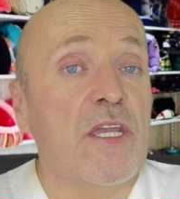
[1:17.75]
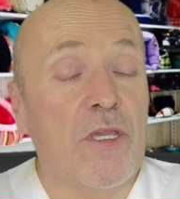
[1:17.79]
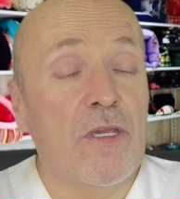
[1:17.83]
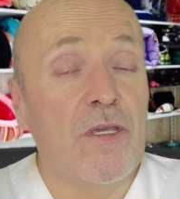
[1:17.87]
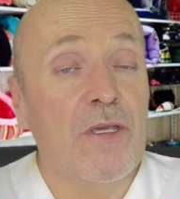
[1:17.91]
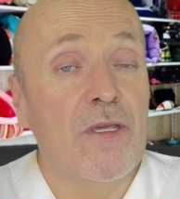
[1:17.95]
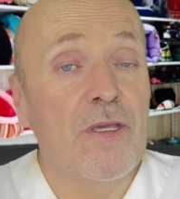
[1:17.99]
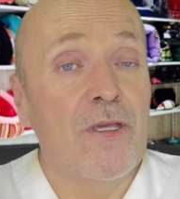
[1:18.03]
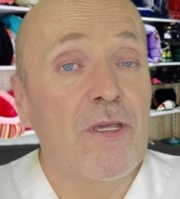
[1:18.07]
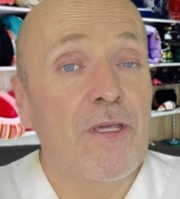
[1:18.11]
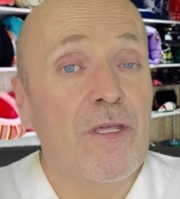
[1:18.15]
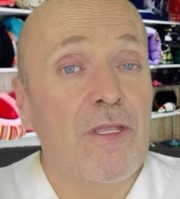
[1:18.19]

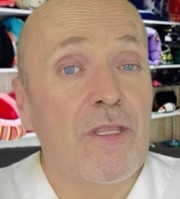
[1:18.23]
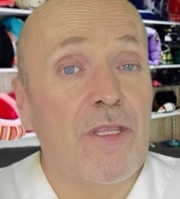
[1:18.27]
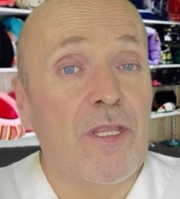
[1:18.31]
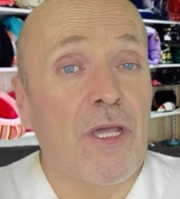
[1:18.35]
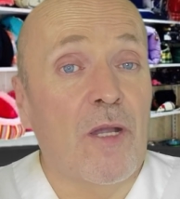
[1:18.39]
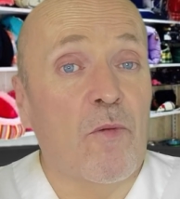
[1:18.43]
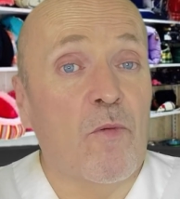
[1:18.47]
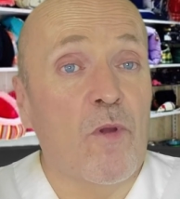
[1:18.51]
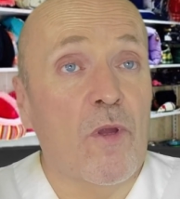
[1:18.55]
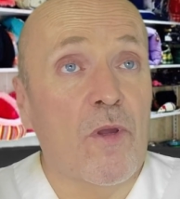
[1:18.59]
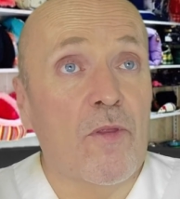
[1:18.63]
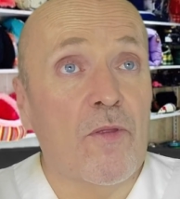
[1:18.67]
Okay,
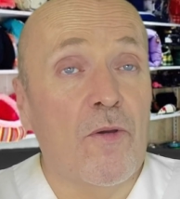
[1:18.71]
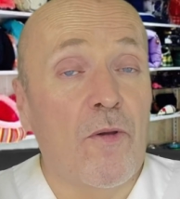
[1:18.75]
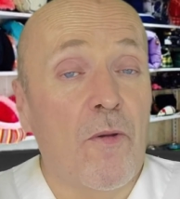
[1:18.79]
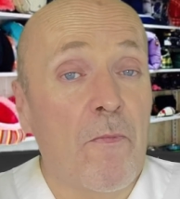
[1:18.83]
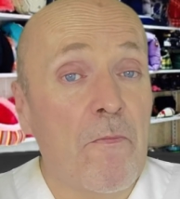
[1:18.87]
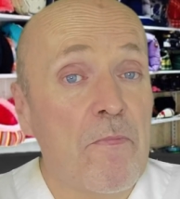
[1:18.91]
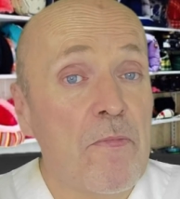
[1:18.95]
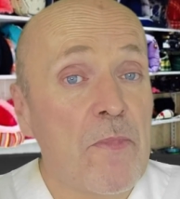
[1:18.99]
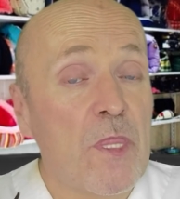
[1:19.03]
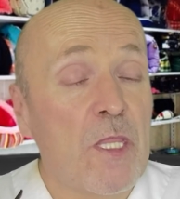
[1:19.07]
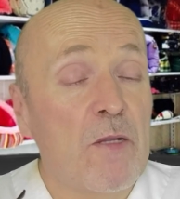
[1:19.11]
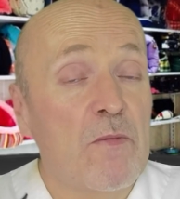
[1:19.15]
well, I won't
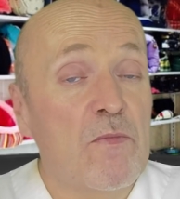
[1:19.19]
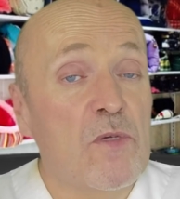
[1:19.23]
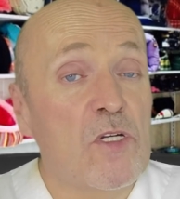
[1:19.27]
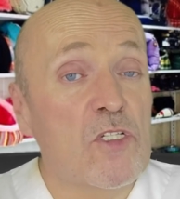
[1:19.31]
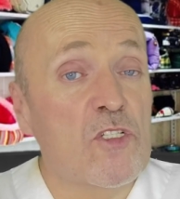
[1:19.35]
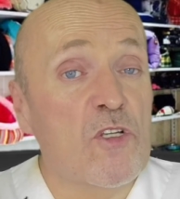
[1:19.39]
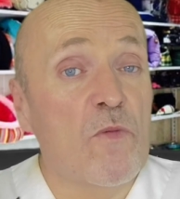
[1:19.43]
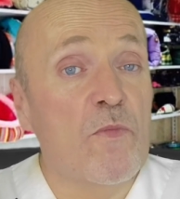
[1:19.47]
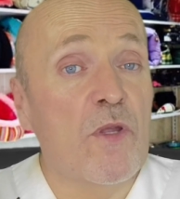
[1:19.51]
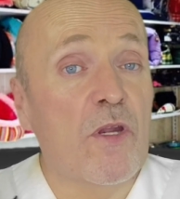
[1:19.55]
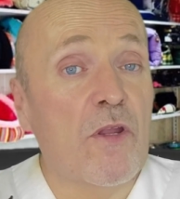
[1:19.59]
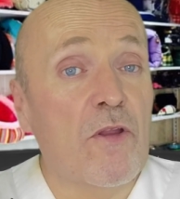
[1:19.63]
linger any
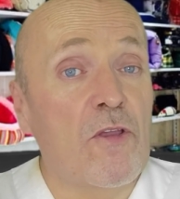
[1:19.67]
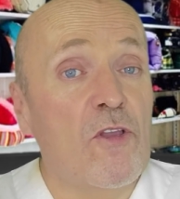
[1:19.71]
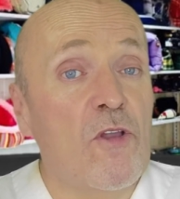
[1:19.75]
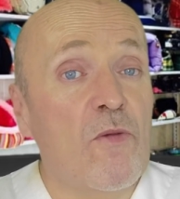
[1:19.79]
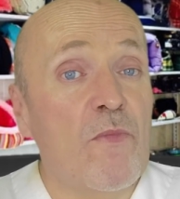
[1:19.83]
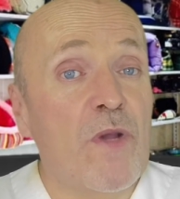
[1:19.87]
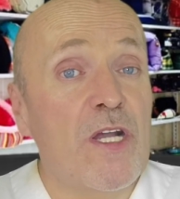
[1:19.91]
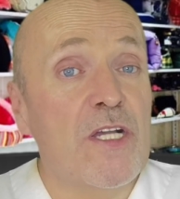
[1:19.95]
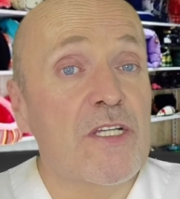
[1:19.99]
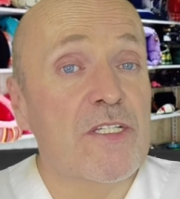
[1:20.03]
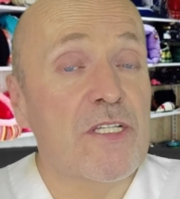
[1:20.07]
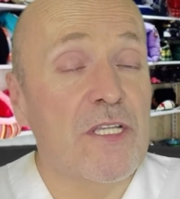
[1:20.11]
longer, and
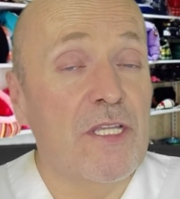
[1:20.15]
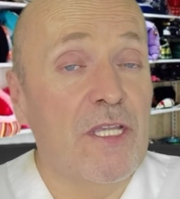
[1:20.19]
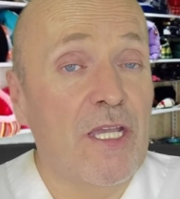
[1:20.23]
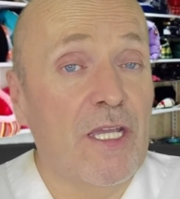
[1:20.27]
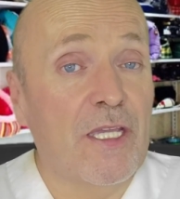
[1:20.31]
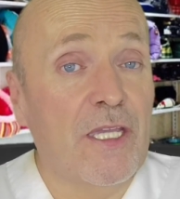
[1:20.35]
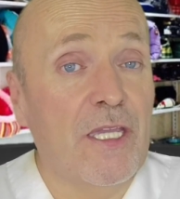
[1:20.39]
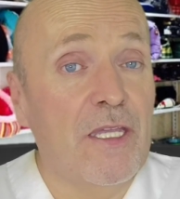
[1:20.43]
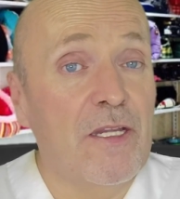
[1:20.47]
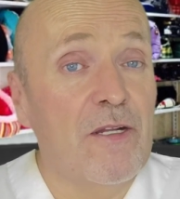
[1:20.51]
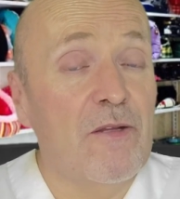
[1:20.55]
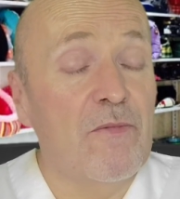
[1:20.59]
here in the
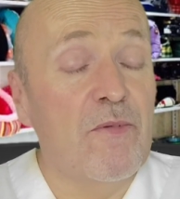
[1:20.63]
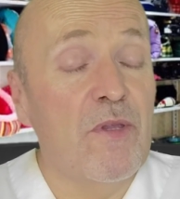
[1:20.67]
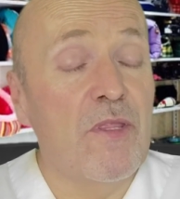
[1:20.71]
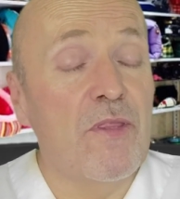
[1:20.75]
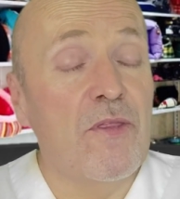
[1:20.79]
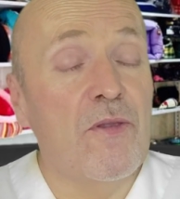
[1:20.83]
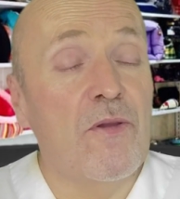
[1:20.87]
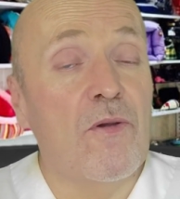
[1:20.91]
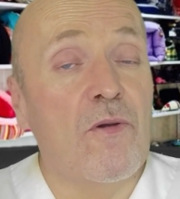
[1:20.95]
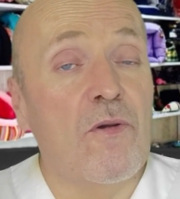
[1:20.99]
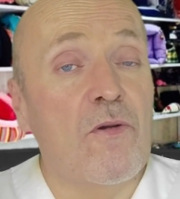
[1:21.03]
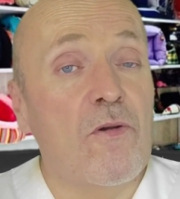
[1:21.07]
video,
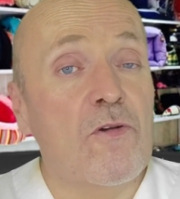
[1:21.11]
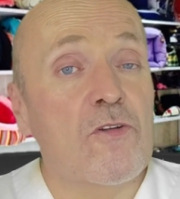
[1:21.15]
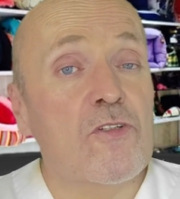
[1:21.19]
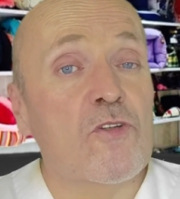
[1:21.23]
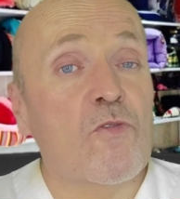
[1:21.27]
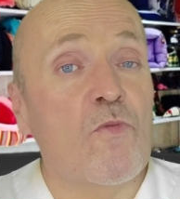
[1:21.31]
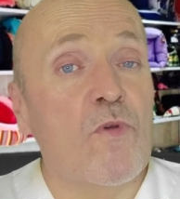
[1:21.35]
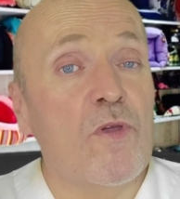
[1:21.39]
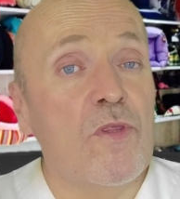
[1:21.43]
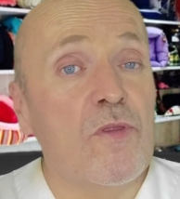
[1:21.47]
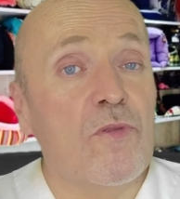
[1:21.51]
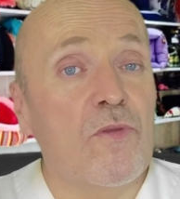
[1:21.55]
I tell
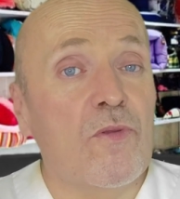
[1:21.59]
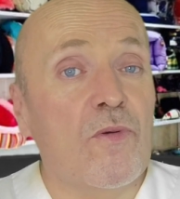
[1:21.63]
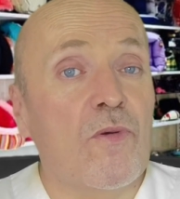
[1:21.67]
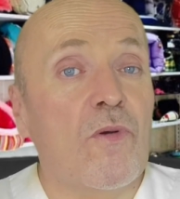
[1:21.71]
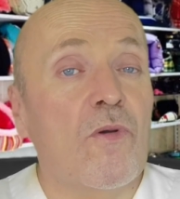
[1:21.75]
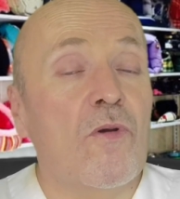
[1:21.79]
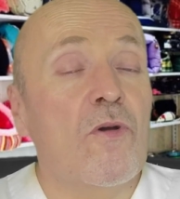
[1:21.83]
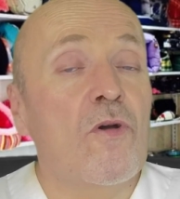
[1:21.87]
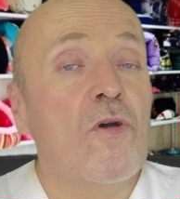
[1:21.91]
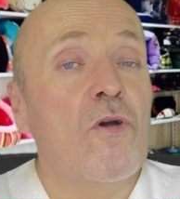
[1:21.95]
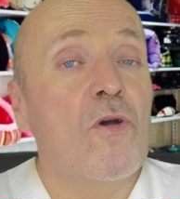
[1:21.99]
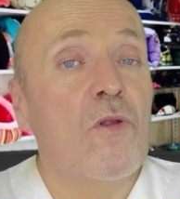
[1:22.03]
you the
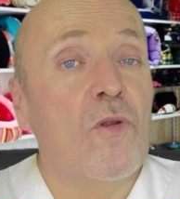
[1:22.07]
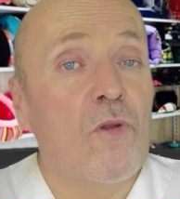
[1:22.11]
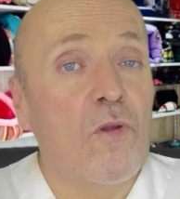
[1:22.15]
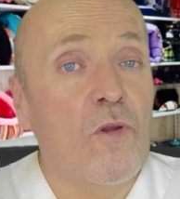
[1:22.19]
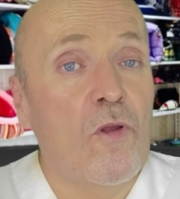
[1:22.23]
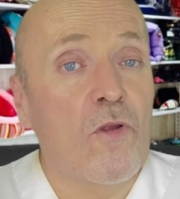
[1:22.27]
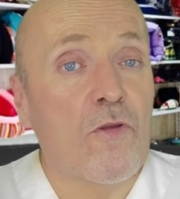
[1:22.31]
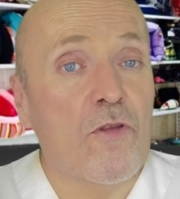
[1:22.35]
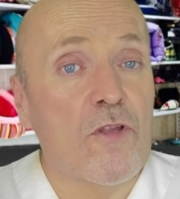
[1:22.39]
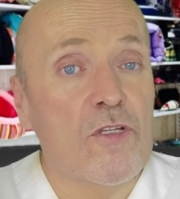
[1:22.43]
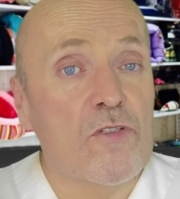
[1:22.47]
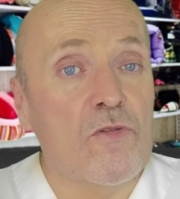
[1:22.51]
results of this
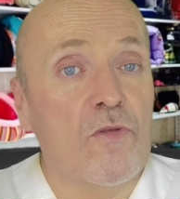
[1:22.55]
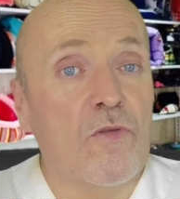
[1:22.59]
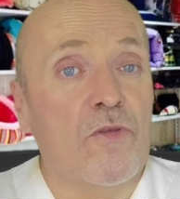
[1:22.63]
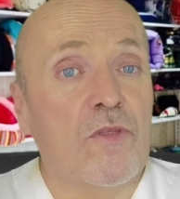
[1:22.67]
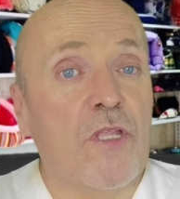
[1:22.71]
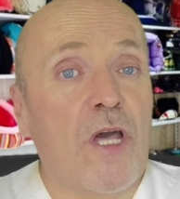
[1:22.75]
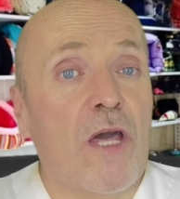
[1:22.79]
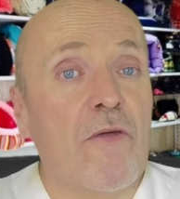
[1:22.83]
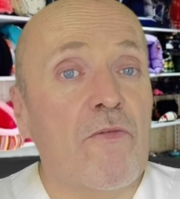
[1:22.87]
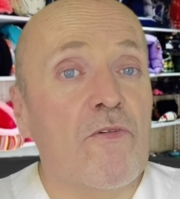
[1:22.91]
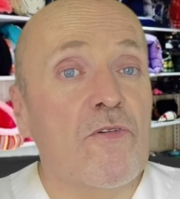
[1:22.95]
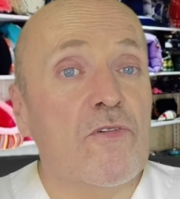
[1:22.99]
type of
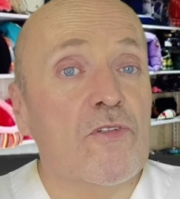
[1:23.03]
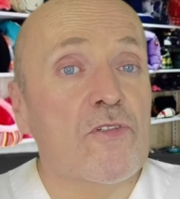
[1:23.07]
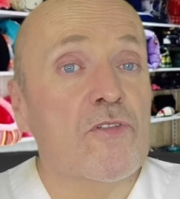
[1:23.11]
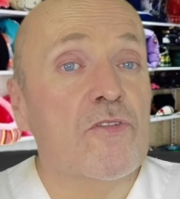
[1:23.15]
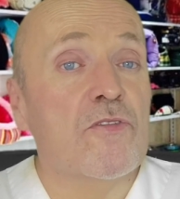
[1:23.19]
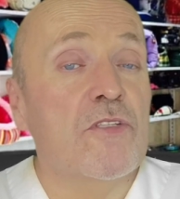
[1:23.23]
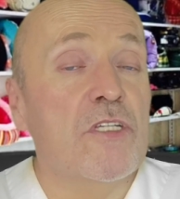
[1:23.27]
study.